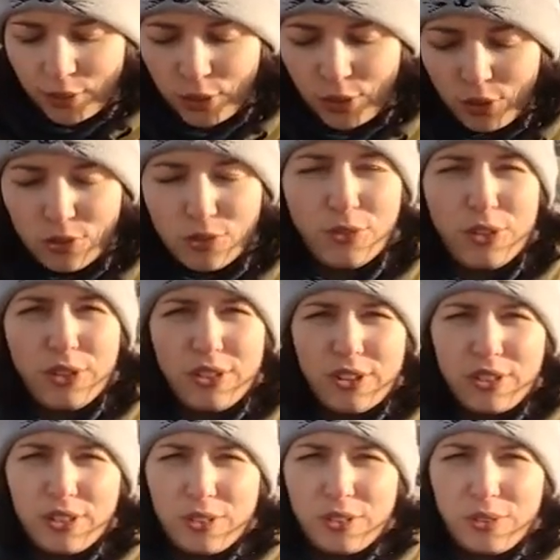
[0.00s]

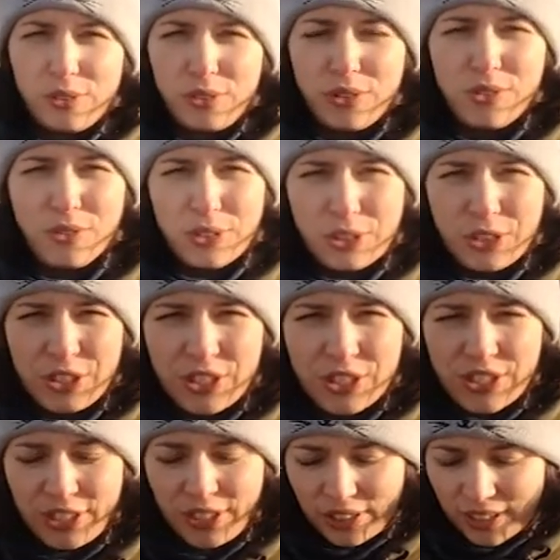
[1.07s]

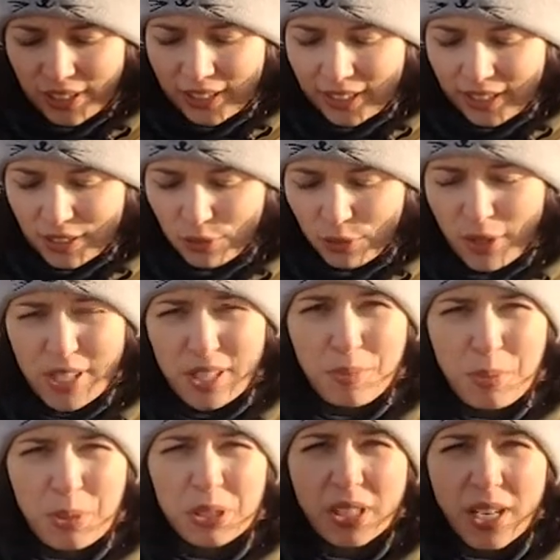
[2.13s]
universal
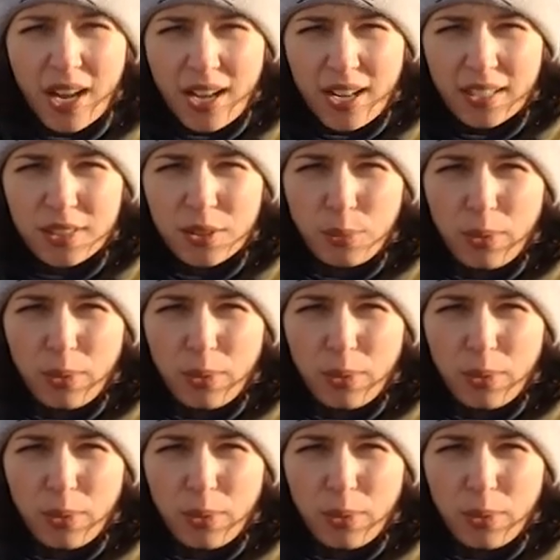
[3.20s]
transport card,